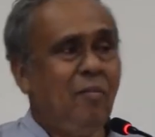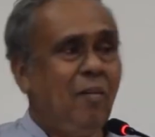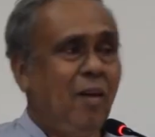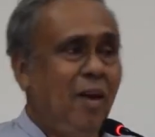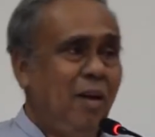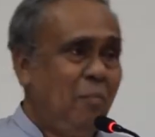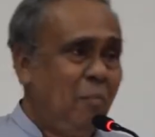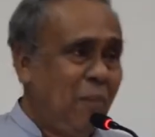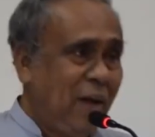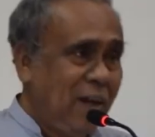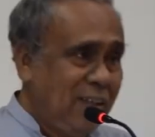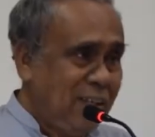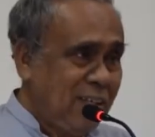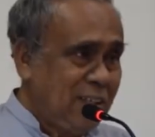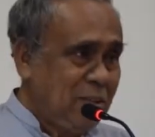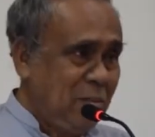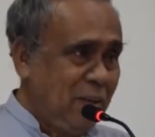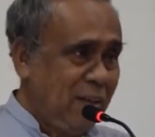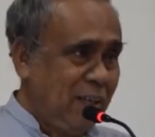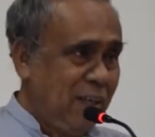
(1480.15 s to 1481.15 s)
Well, my
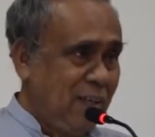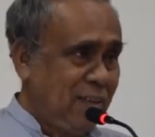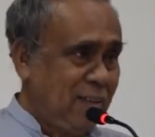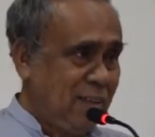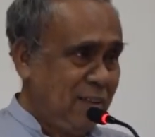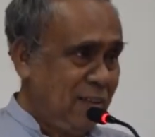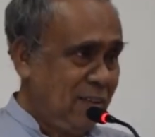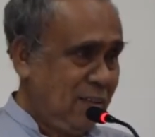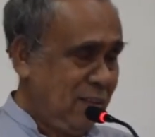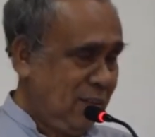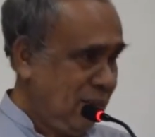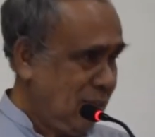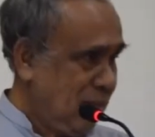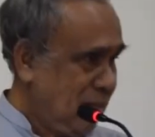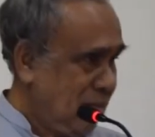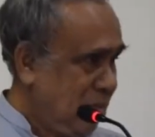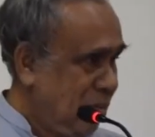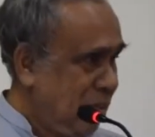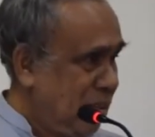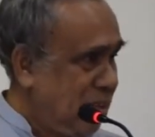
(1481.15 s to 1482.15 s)
explanation,
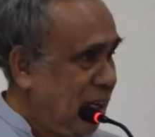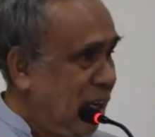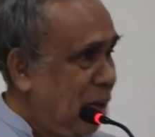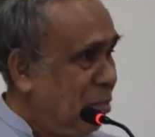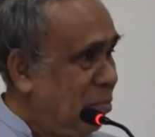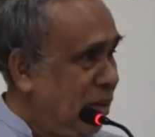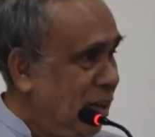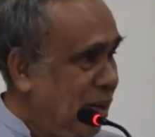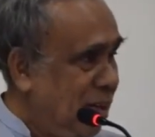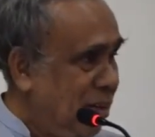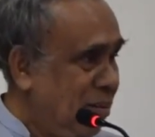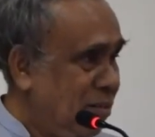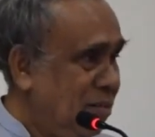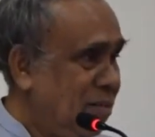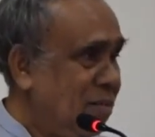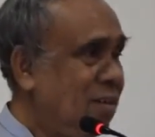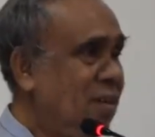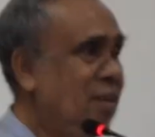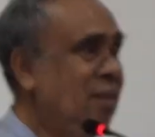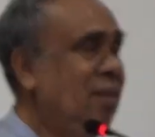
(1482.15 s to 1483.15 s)
which I am telling
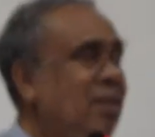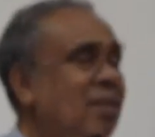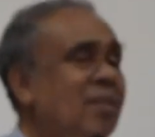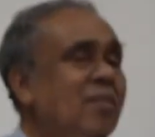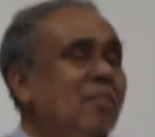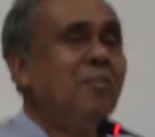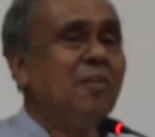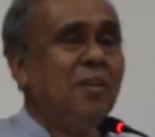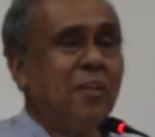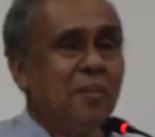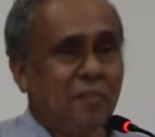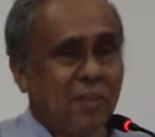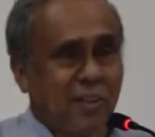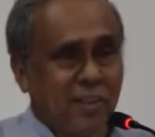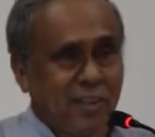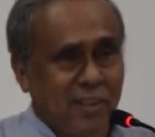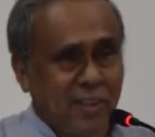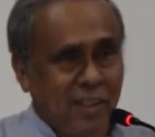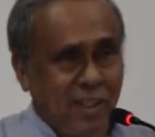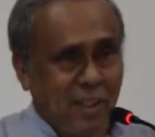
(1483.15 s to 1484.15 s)
for the
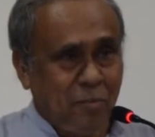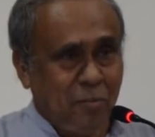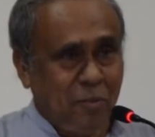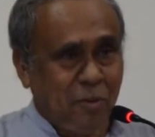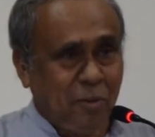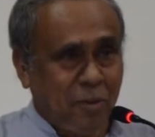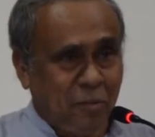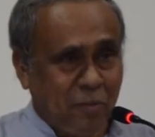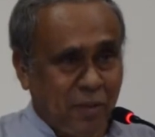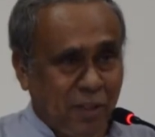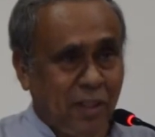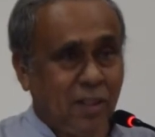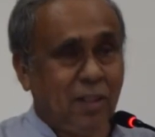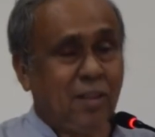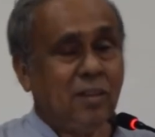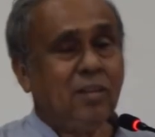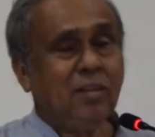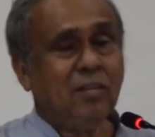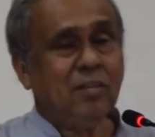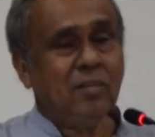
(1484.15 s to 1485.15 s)
first time to the
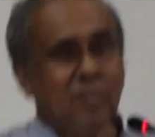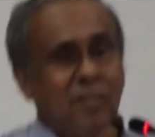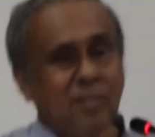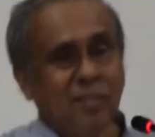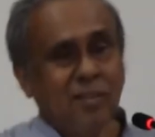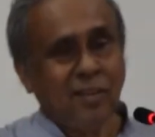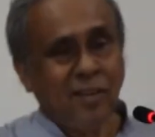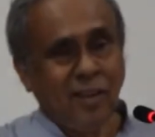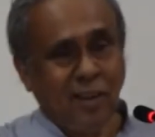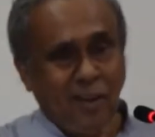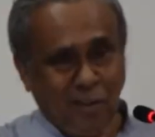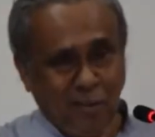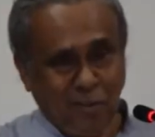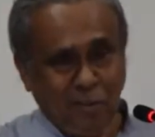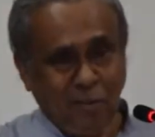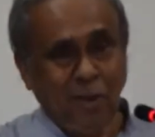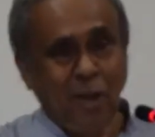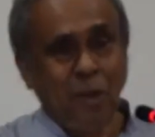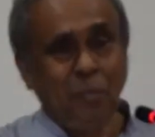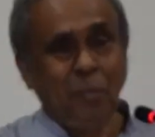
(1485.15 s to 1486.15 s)
world, and
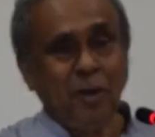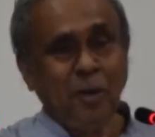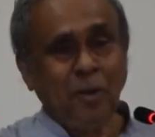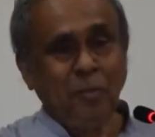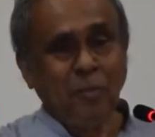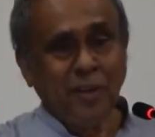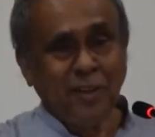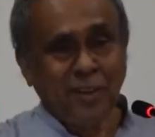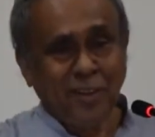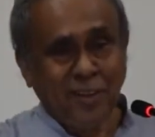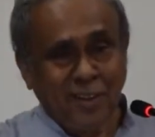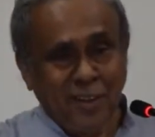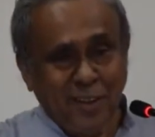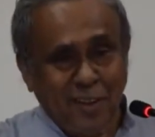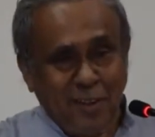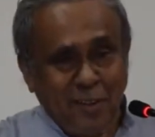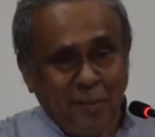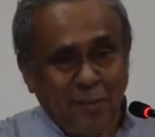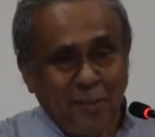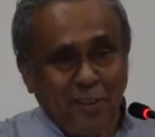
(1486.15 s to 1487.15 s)
you happen to be the
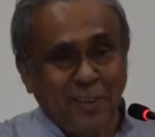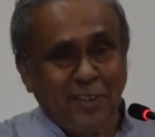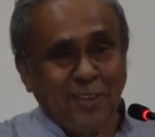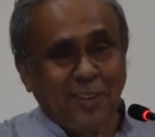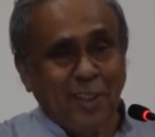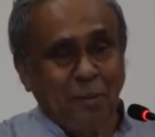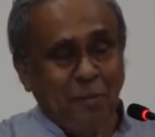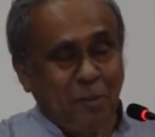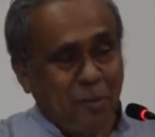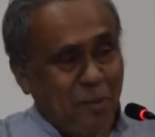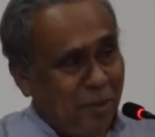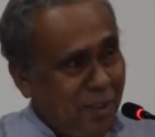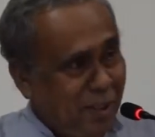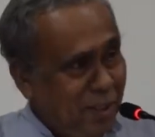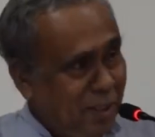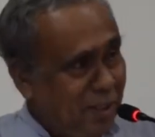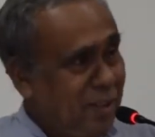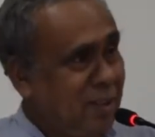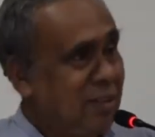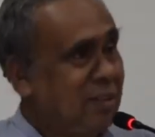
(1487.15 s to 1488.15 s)
first time to
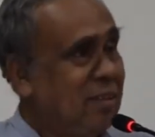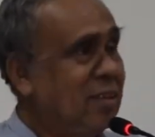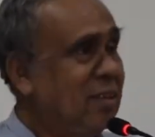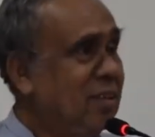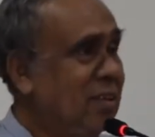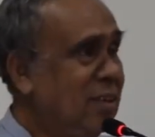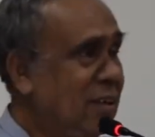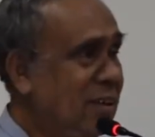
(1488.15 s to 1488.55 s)
hear this.